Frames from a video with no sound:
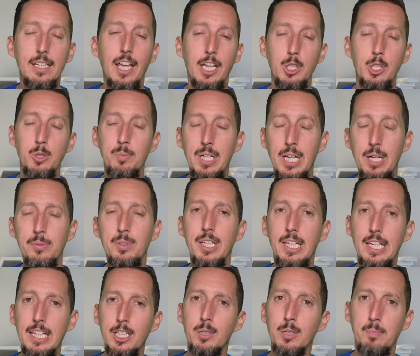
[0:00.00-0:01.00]
And you'll be able to
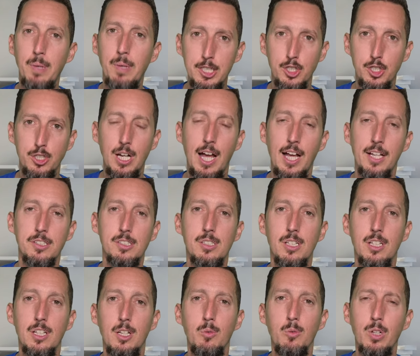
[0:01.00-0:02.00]
hit your best
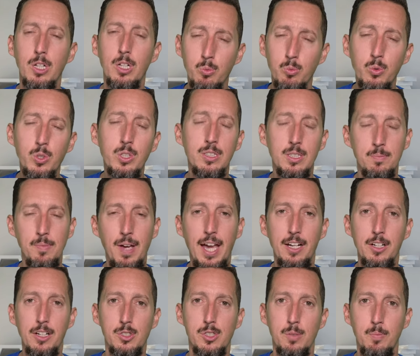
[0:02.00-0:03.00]
shots when it really
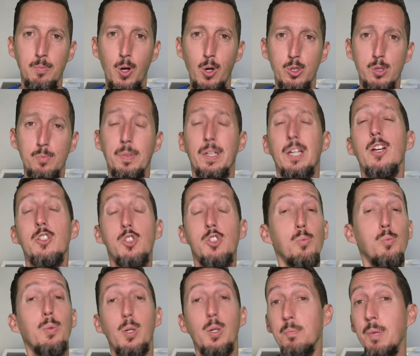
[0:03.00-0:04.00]
matters the most because
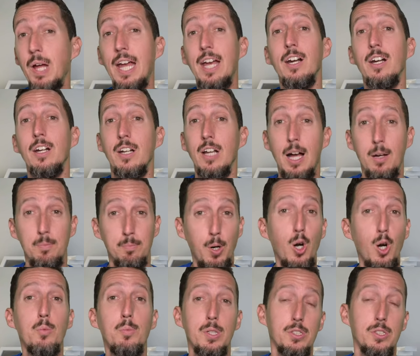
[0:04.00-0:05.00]
you prepared on
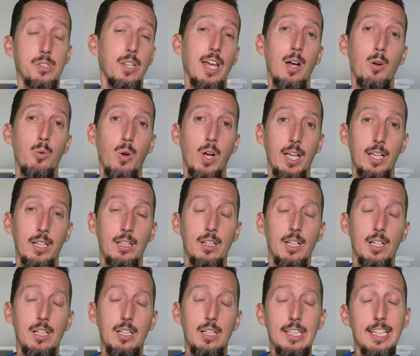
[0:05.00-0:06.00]
purpose that way
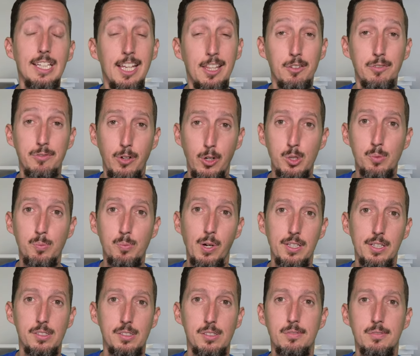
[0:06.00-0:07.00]
in the first
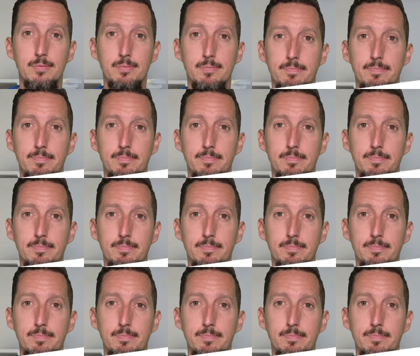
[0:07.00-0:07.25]
place.